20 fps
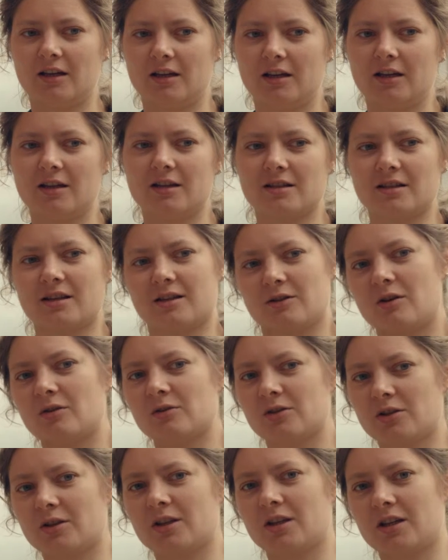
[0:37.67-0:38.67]
It
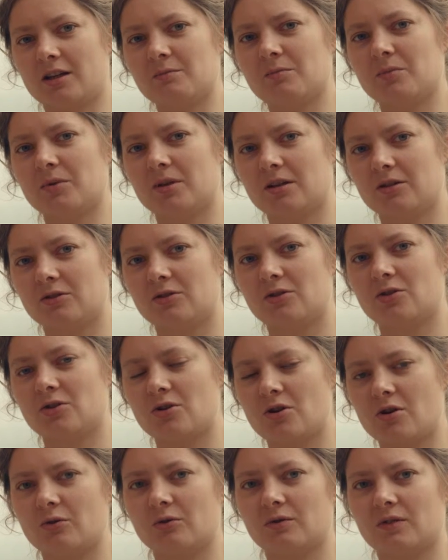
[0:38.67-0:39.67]
also can be
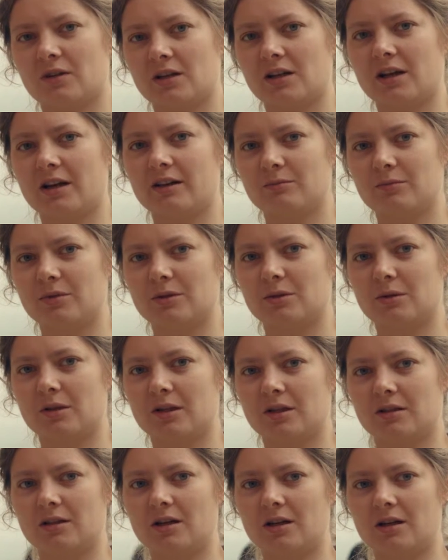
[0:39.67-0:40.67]
drawn the line
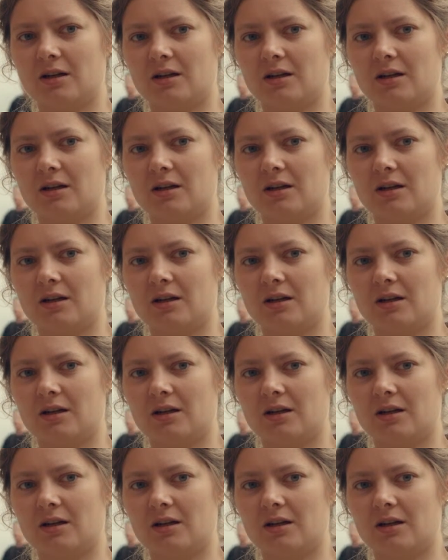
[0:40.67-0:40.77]
between